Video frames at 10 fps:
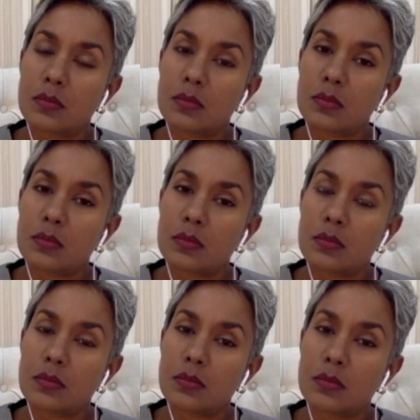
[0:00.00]

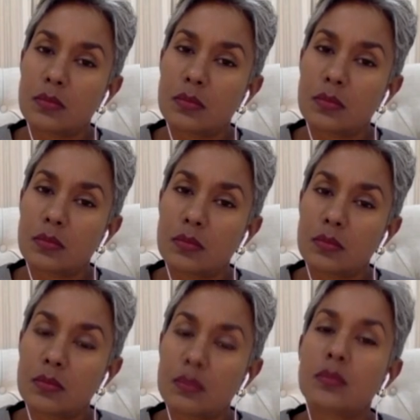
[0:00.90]

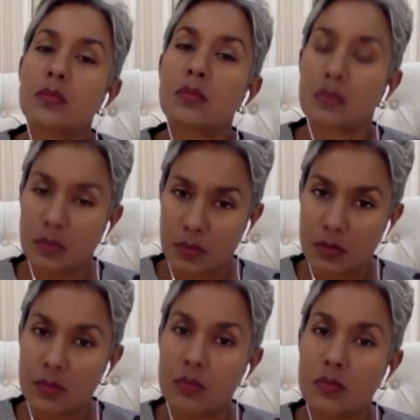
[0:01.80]

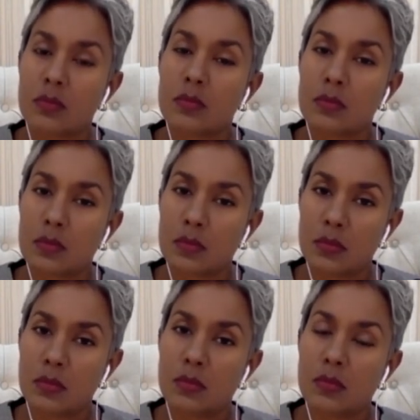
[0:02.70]

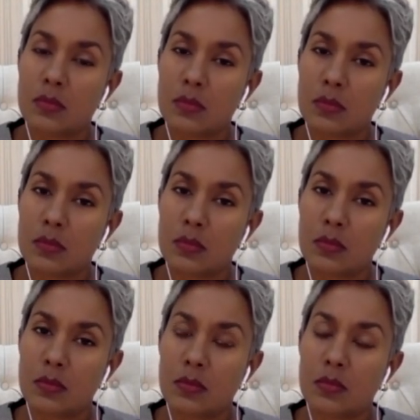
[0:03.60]

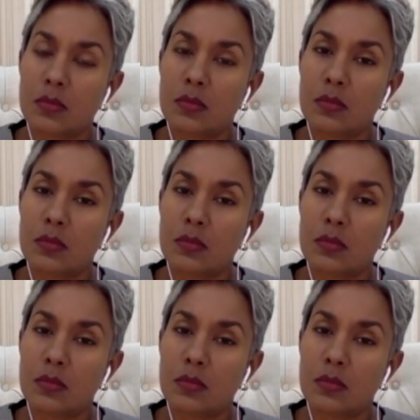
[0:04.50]
(not speaking)